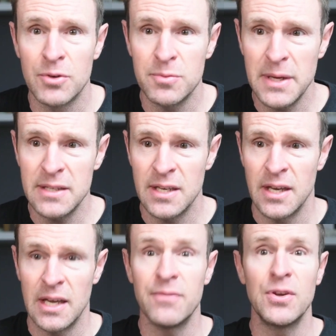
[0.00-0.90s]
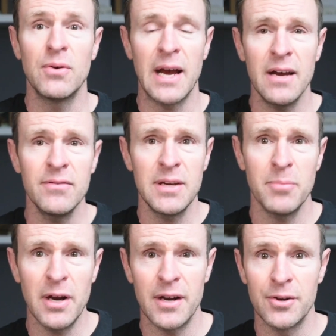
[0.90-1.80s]
which means if you have a
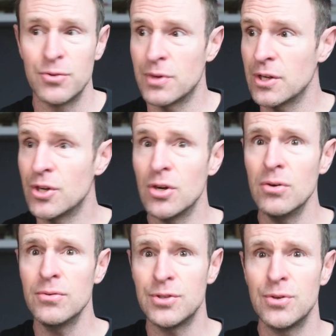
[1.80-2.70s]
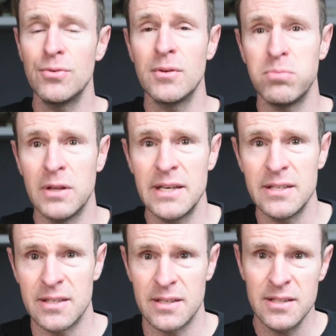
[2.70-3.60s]
buyer, you can go to the
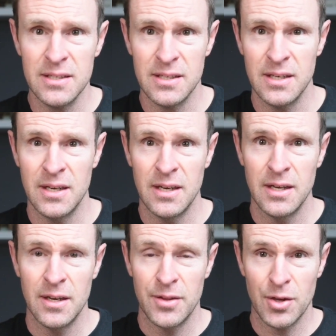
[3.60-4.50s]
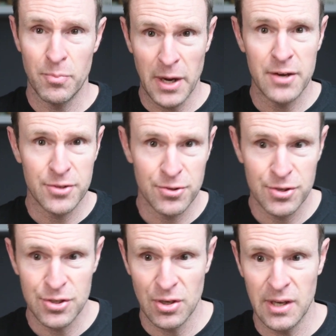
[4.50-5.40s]
places that your buyer
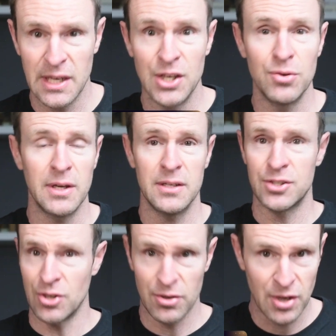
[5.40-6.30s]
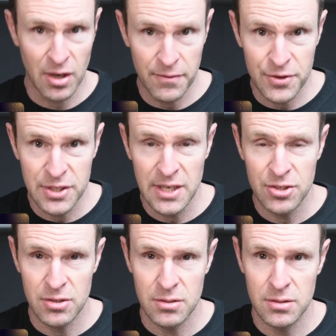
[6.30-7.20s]
search is on and you can start
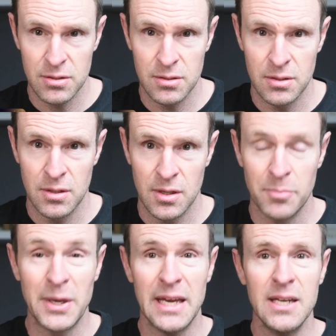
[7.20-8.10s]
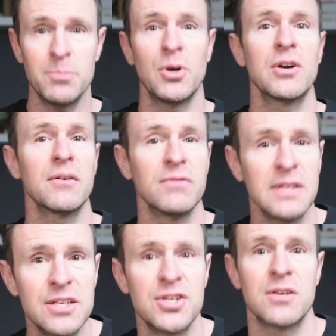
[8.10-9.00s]
conversations. The beginning part of
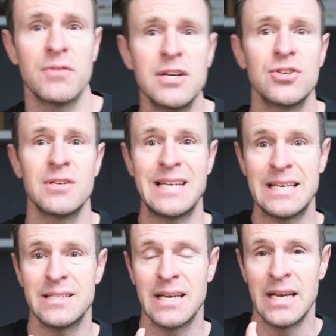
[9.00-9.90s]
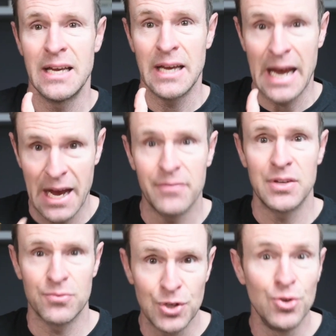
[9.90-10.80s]
lead generation is
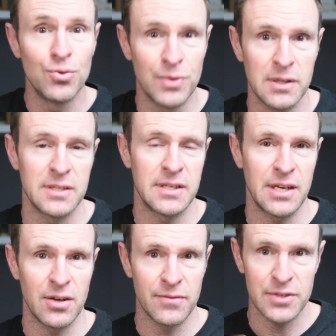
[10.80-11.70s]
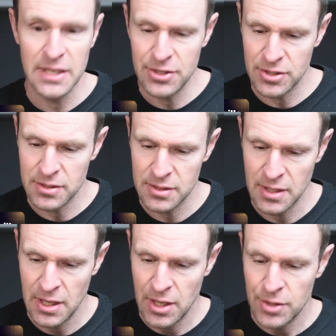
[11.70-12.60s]
having new real estate conversations.
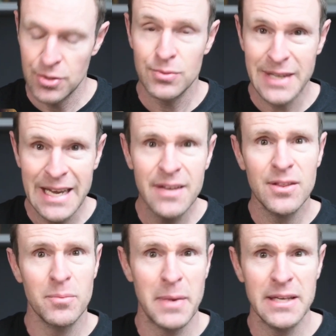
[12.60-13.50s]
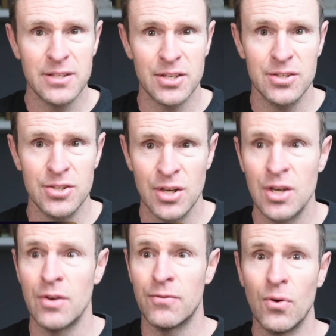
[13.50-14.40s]
So take the message
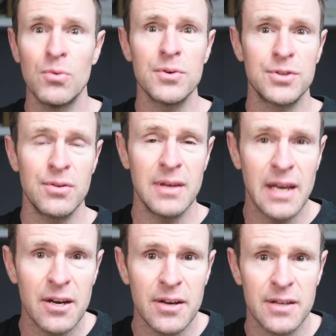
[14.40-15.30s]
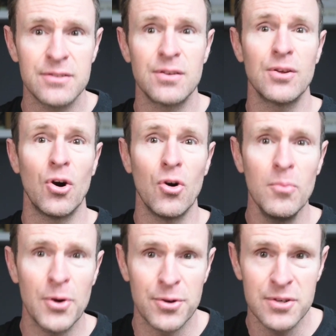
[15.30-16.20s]
forward to the areas, to the
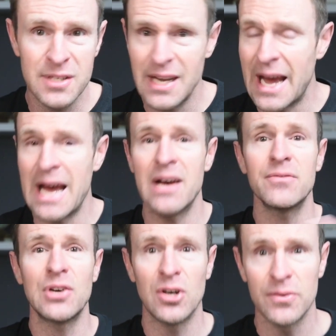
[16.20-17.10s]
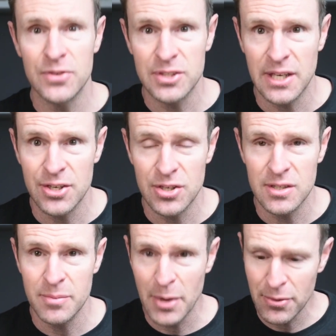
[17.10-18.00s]
homeowners, and have
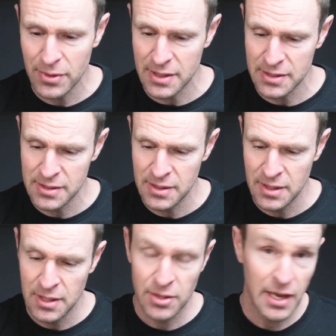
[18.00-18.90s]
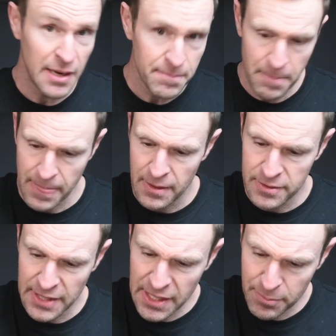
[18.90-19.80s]
conversations about this. Okay.
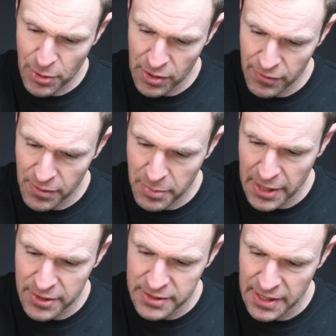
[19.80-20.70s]
Second part of the buyer